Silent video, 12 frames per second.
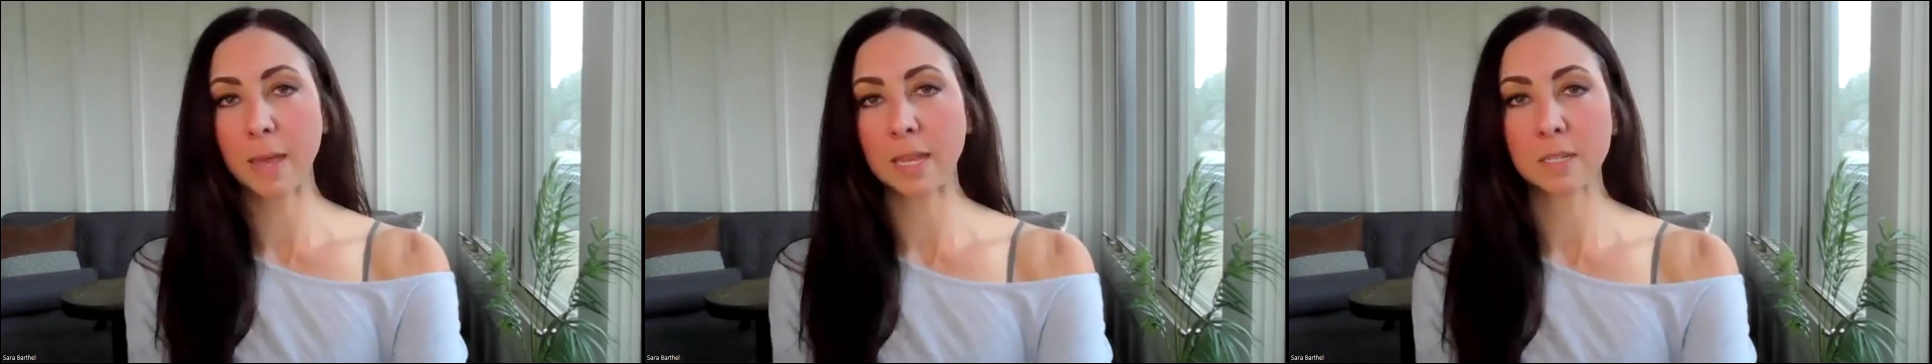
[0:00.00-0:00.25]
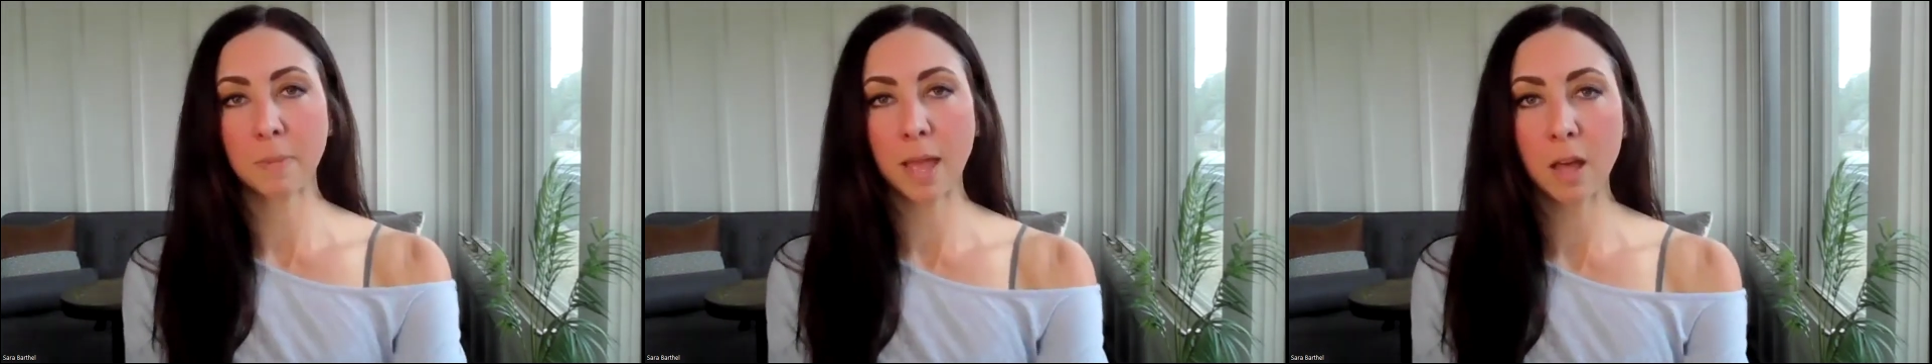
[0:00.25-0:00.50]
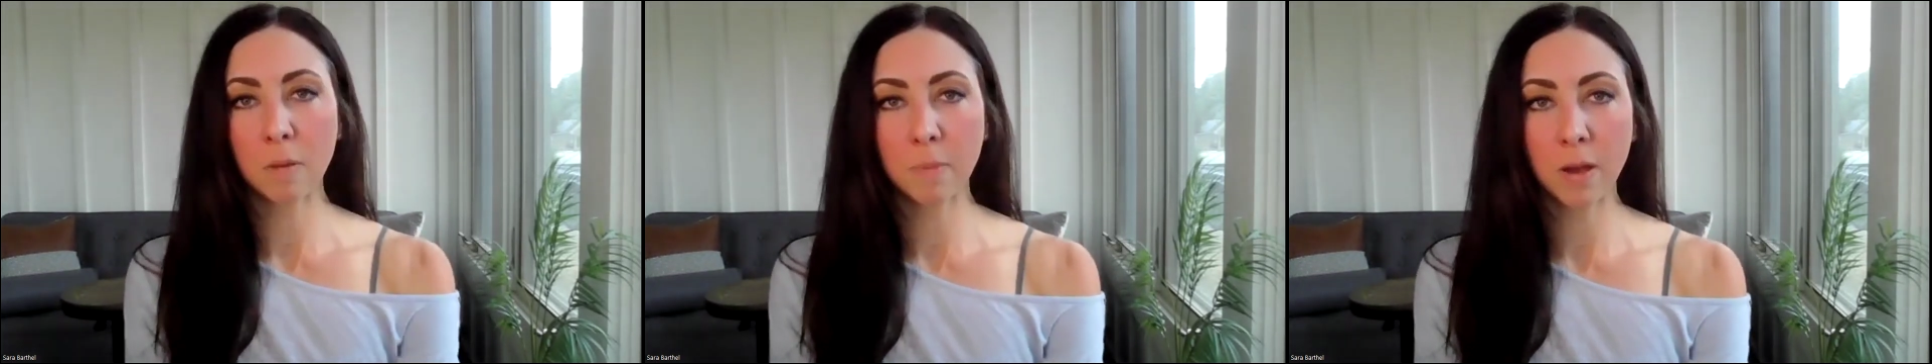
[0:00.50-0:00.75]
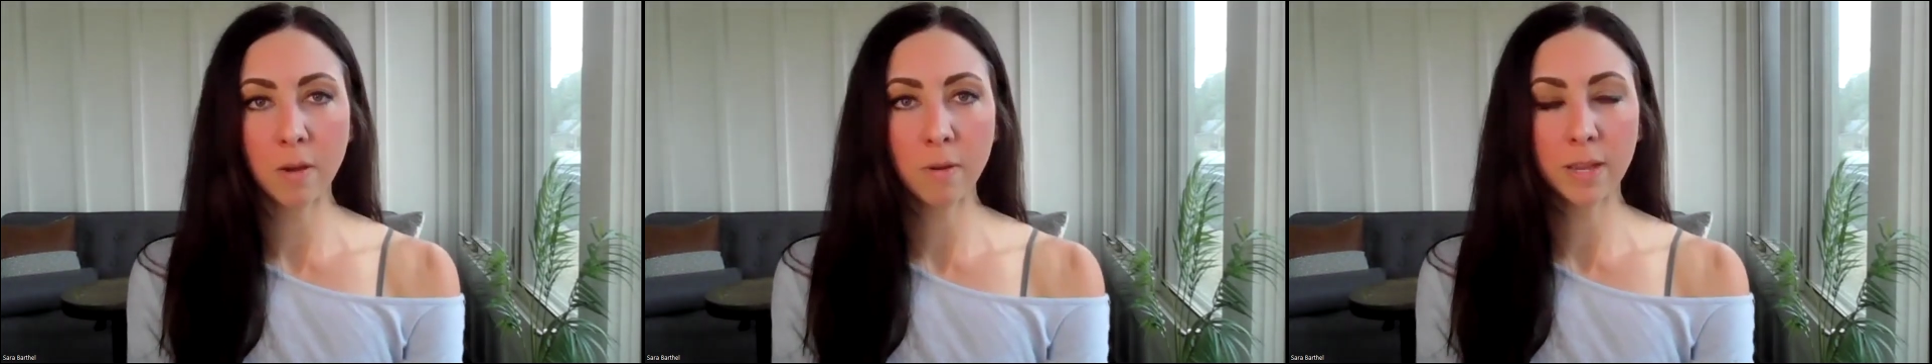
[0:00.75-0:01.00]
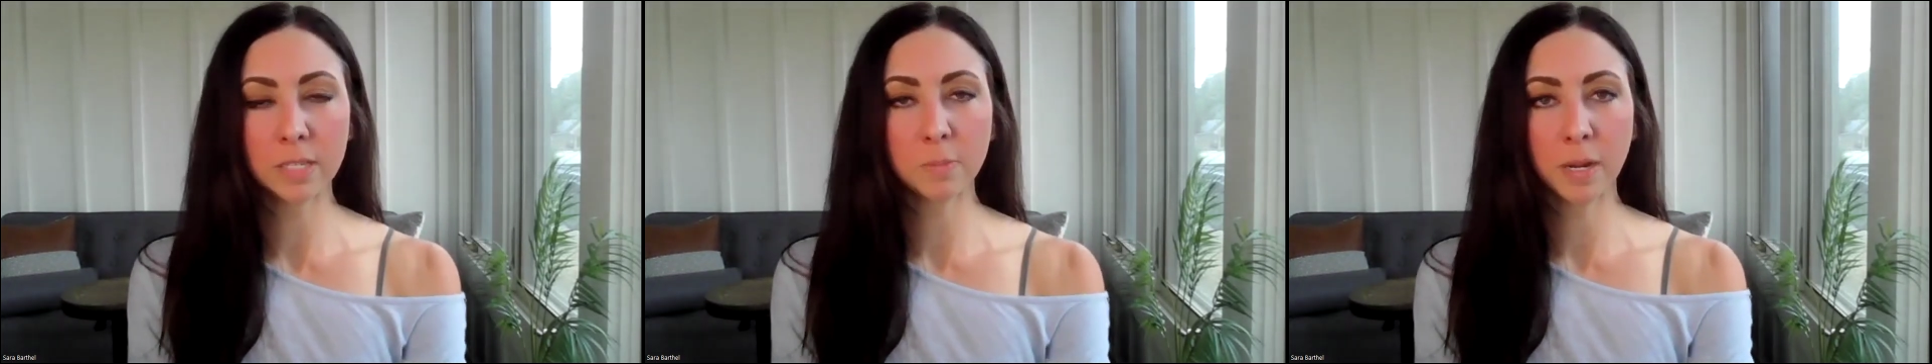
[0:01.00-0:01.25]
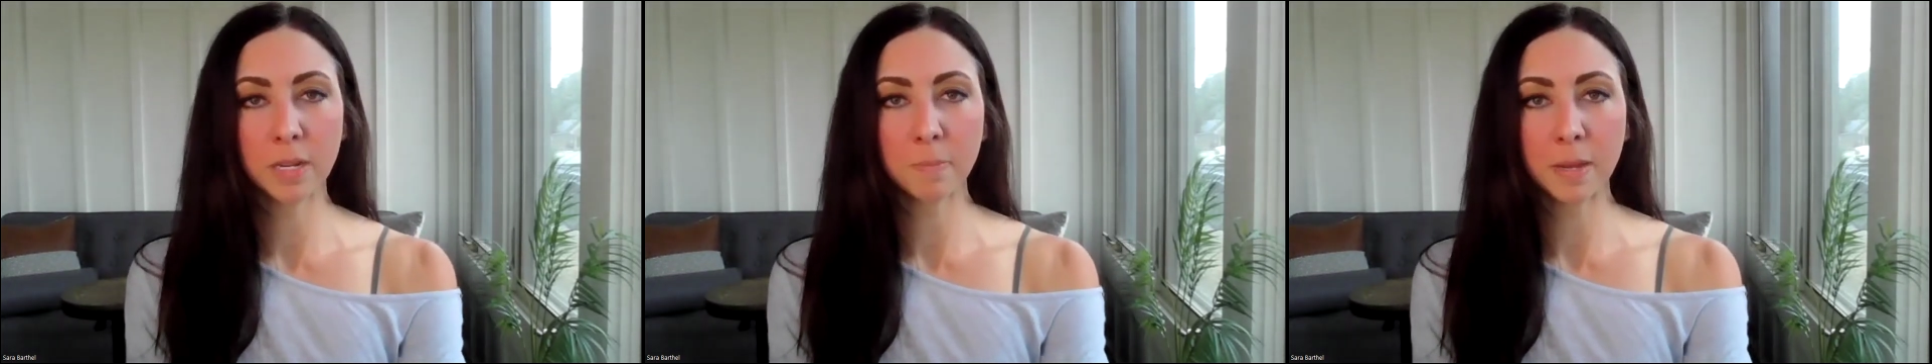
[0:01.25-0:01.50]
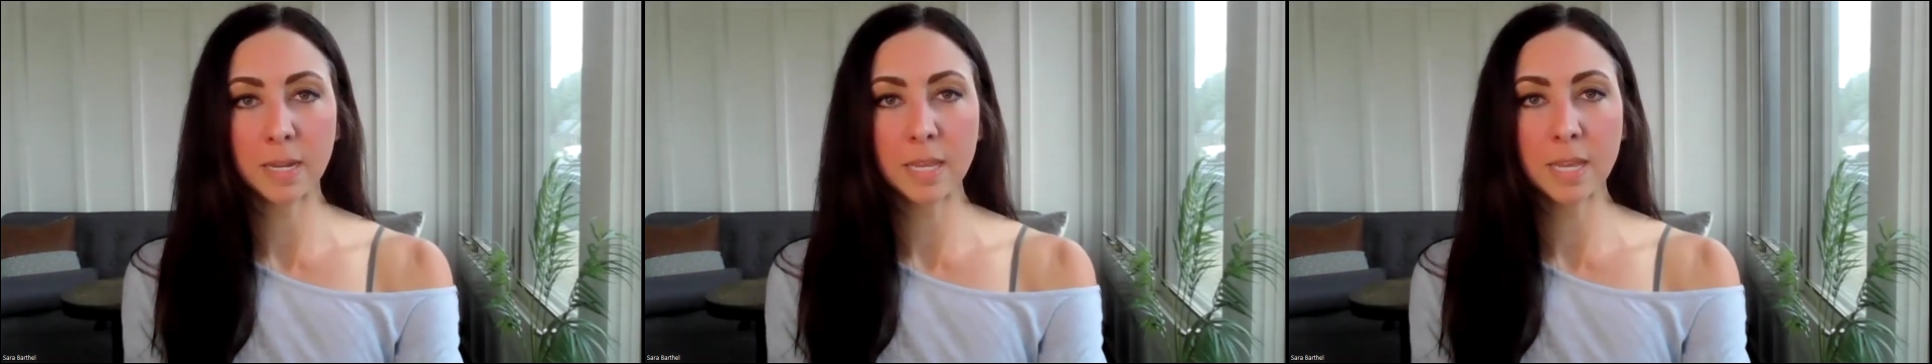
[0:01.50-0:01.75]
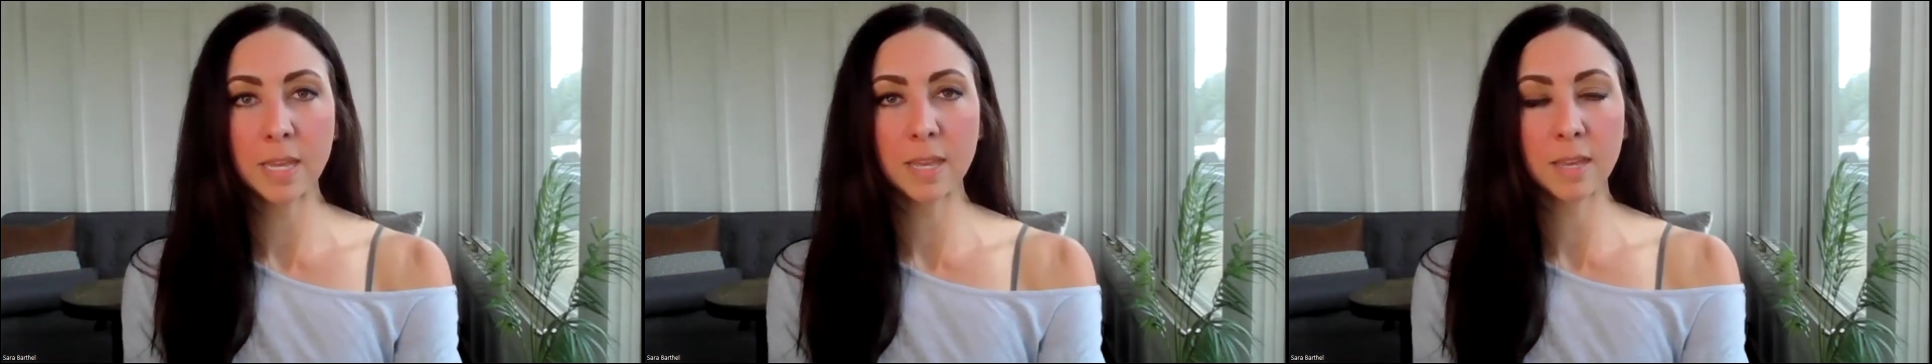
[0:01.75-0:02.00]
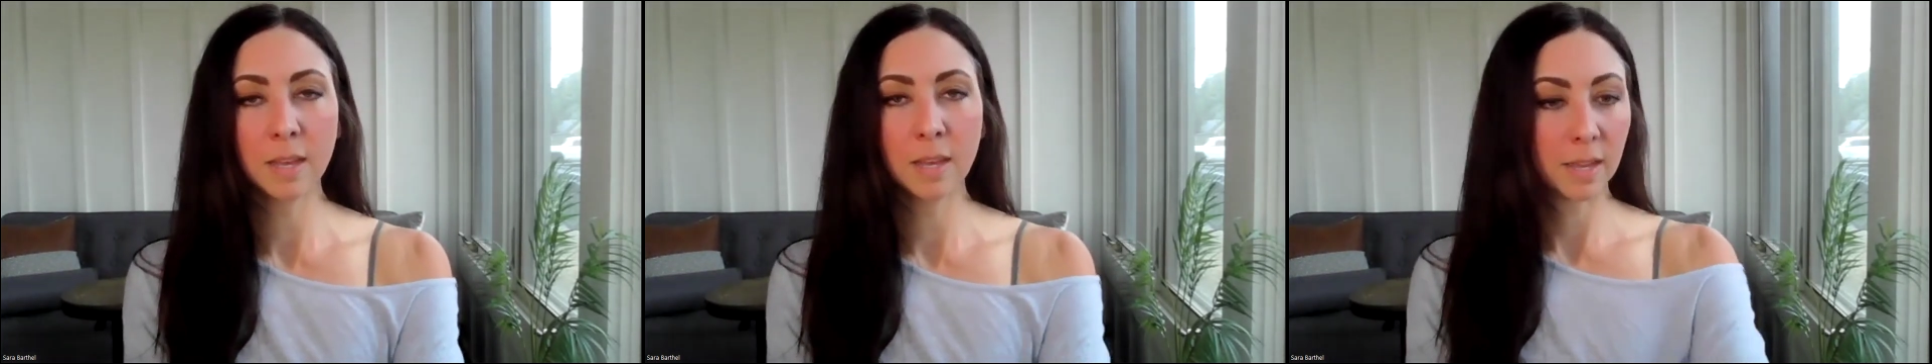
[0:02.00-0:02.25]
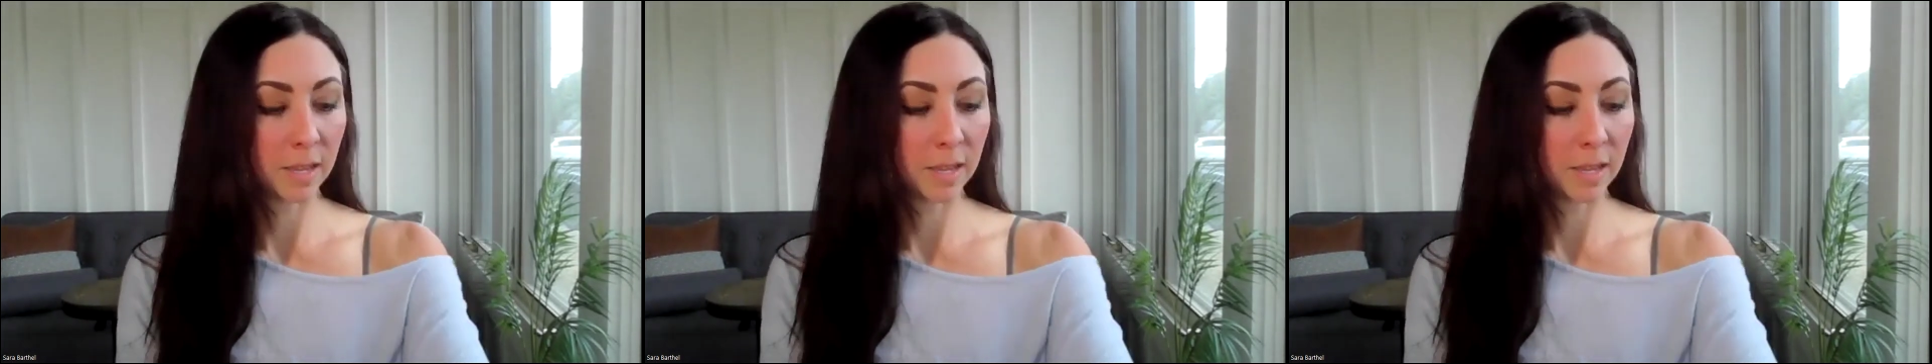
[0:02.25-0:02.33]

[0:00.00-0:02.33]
banged my elbow, I sprained my knee,